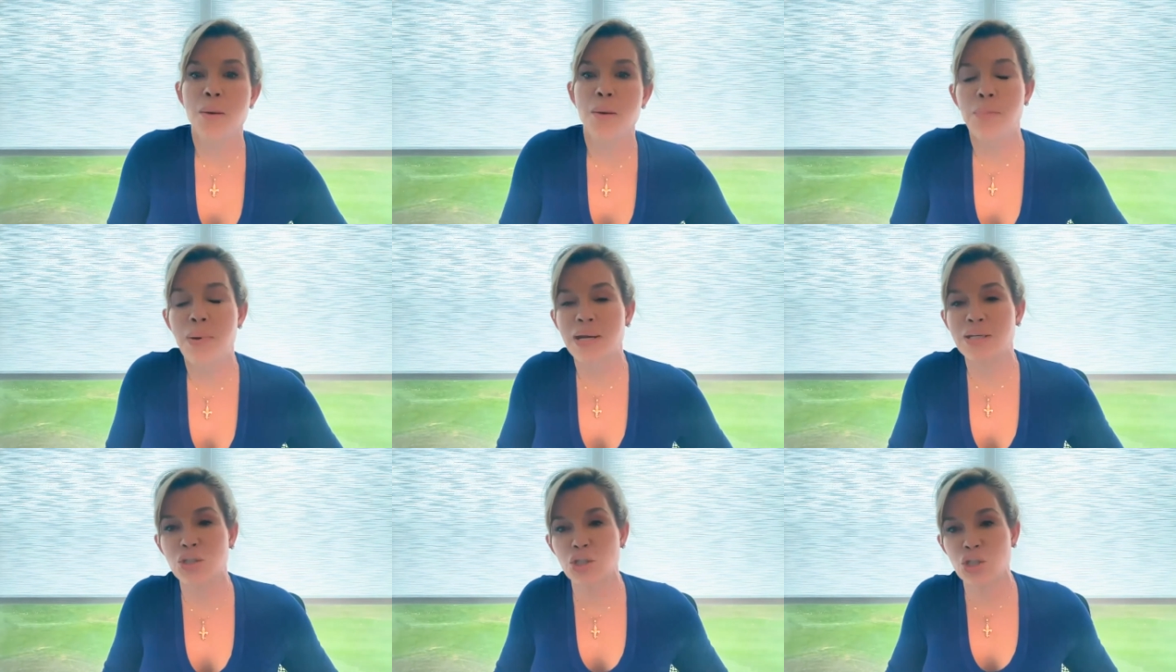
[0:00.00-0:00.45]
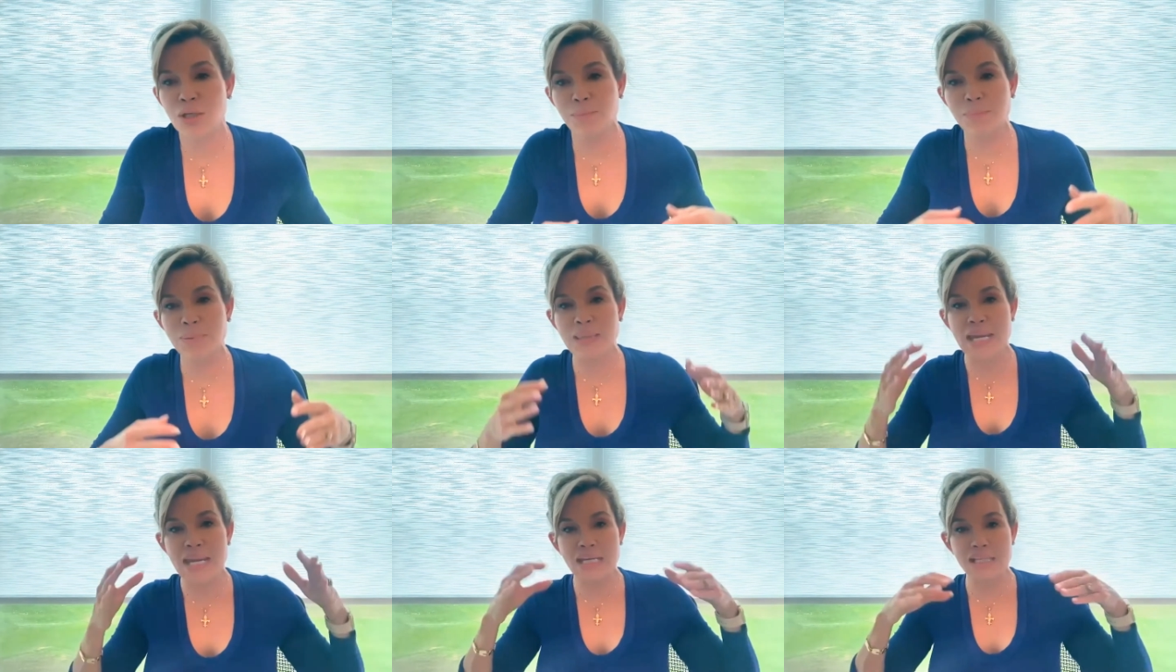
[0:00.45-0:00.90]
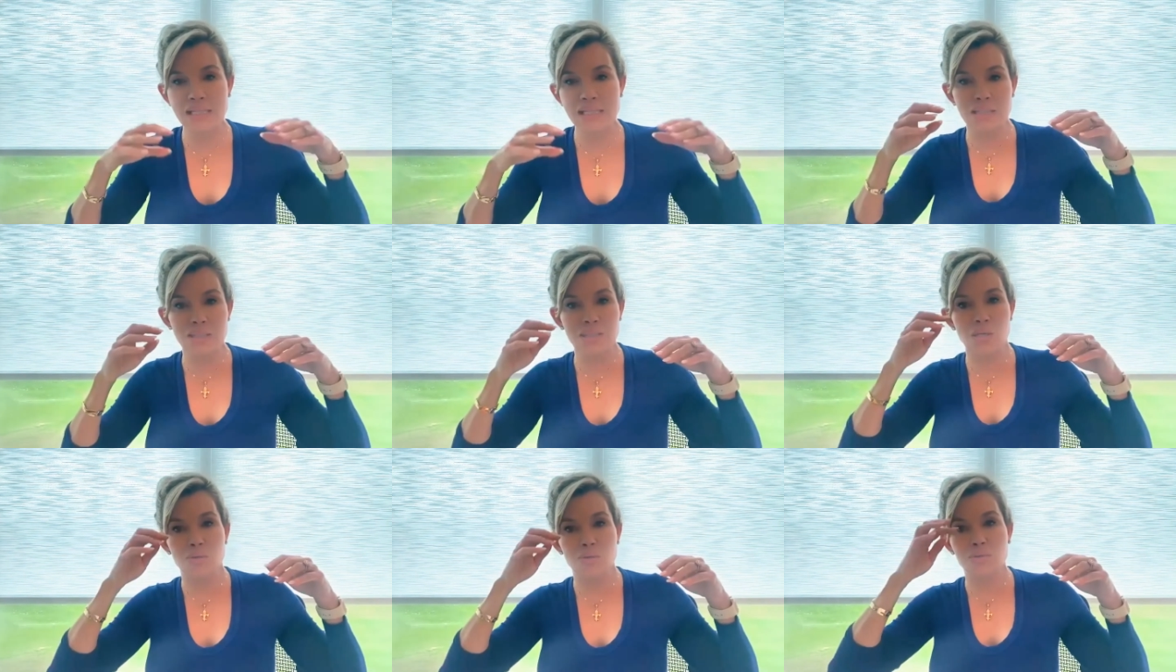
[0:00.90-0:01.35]
But she
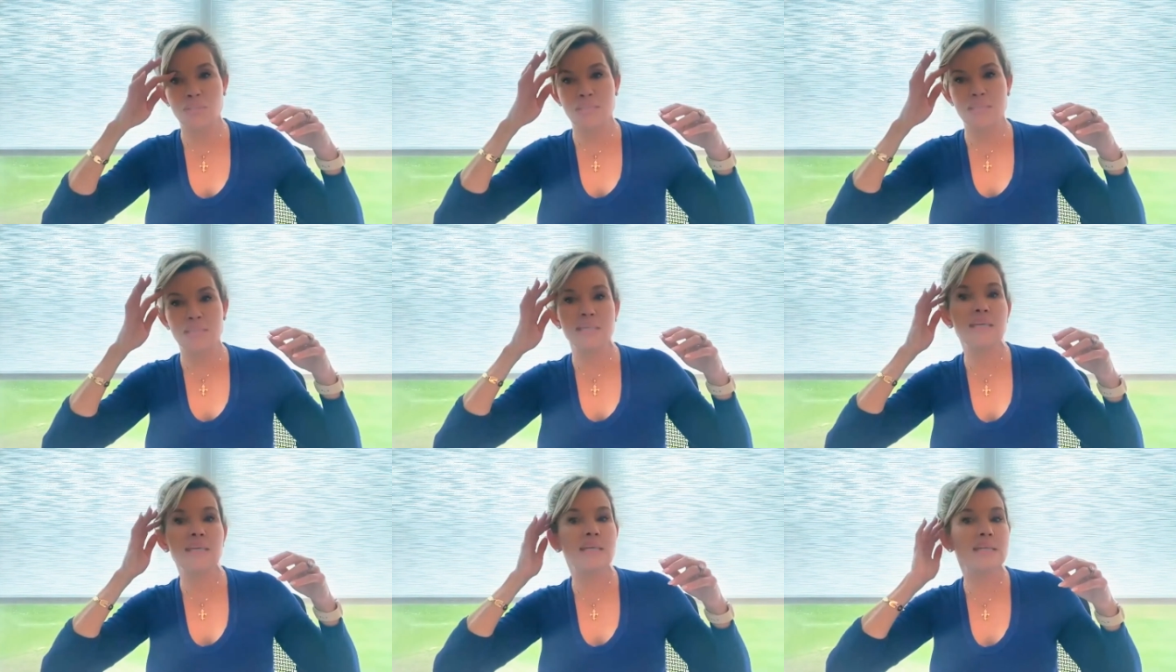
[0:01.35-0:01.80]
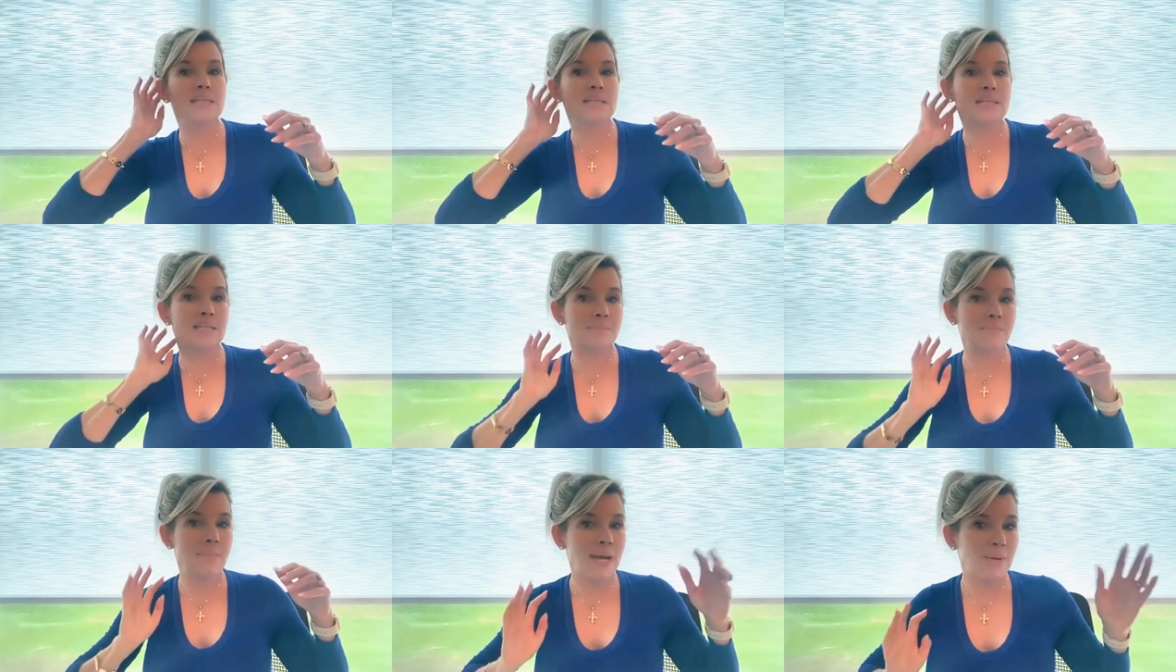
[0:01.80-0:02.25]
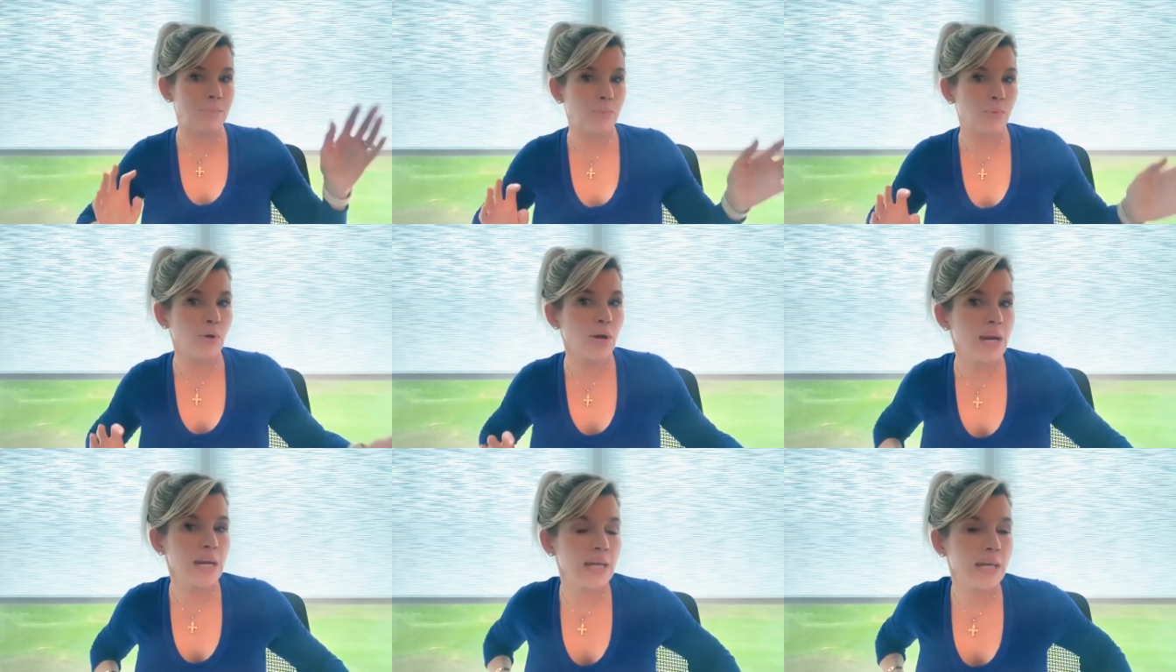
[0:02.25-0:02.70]
planted those seeds in my
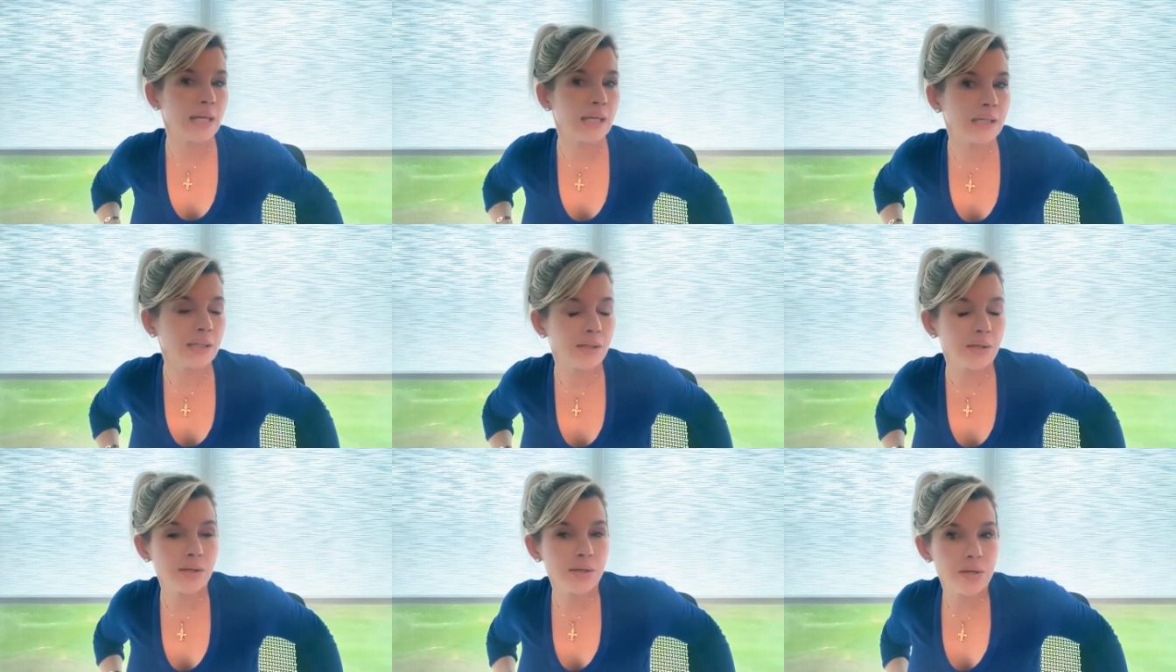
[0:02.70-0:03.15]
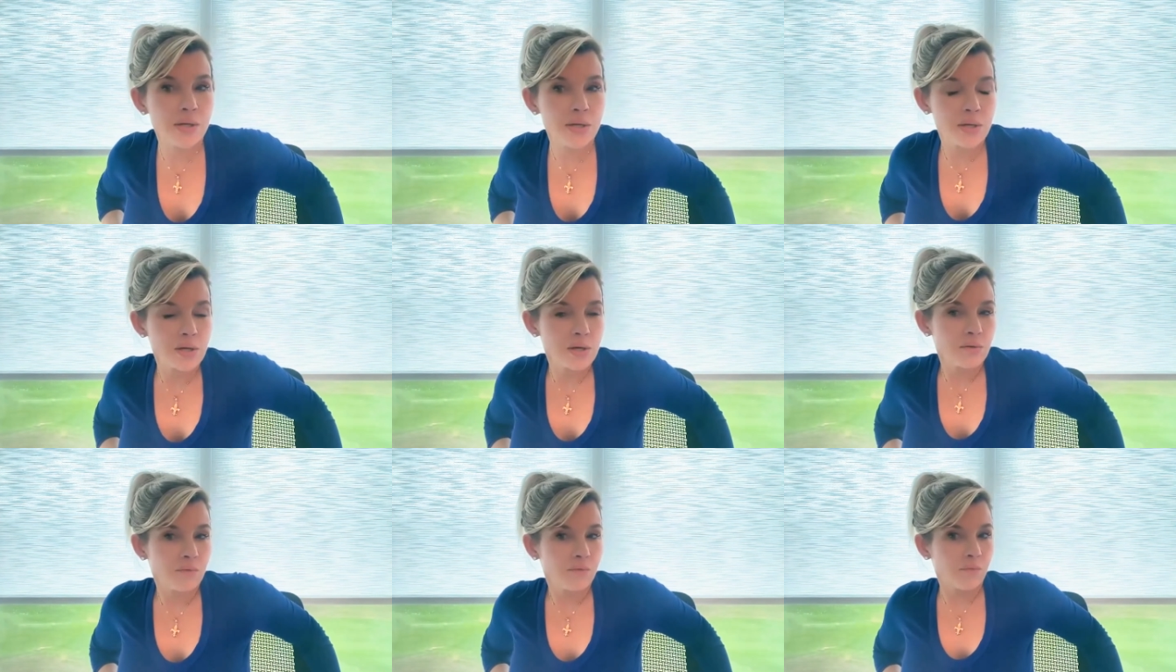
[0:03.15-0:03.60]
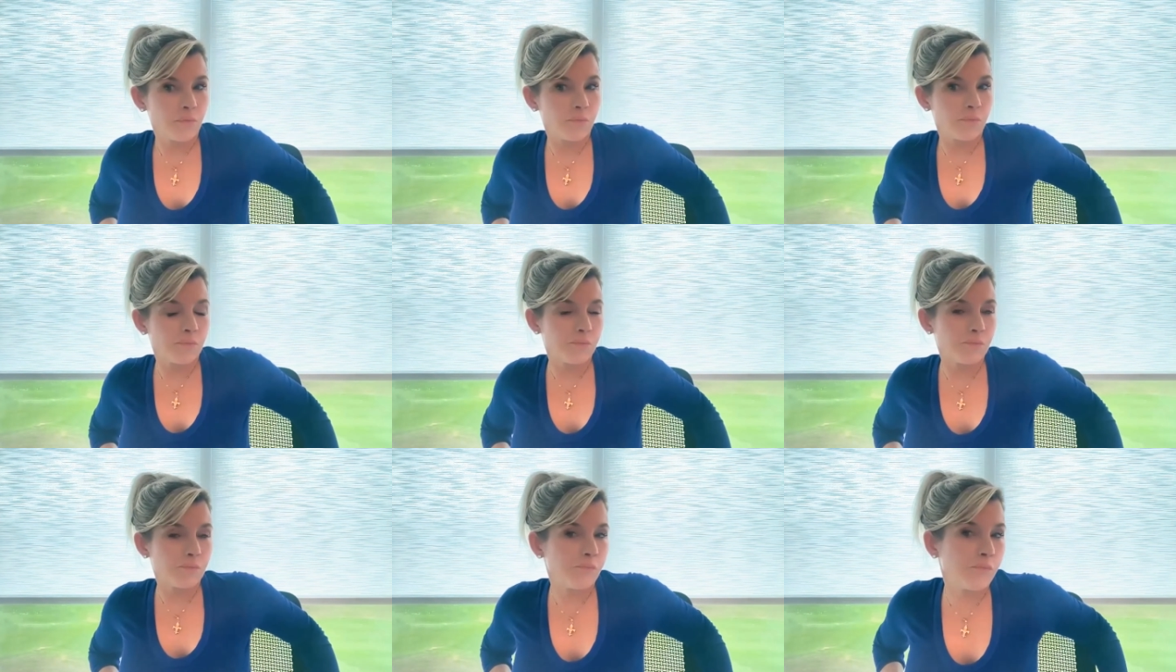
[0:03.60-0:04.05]
brain
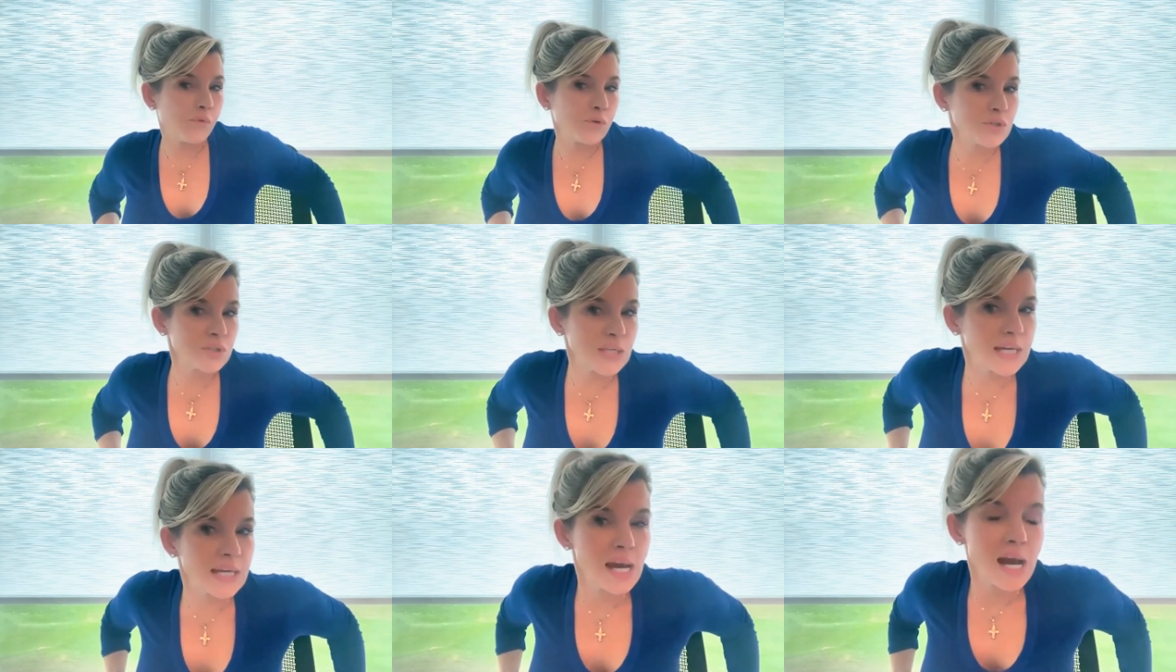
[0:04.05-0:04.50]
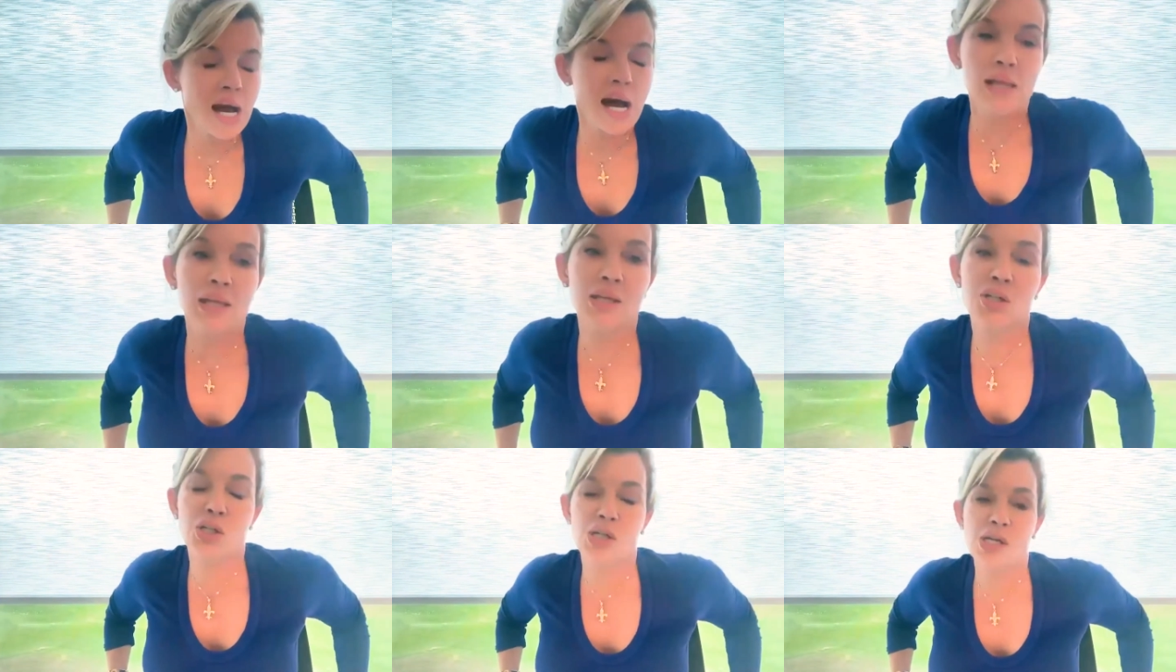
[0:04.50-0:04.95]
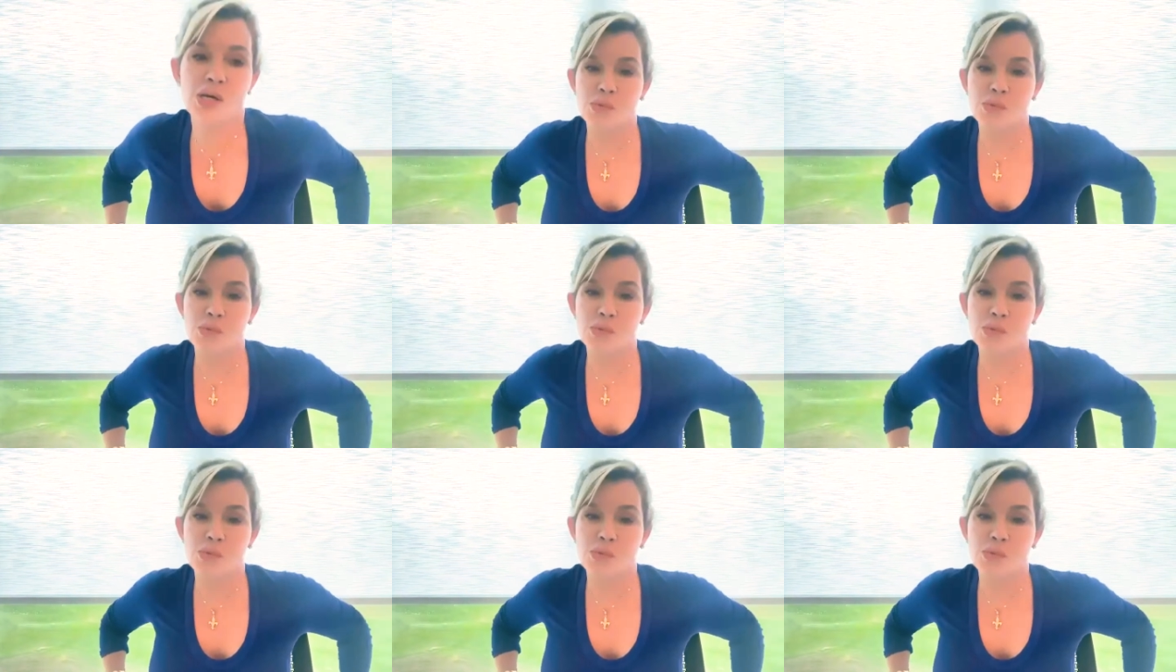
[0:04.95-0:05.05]
for psychology.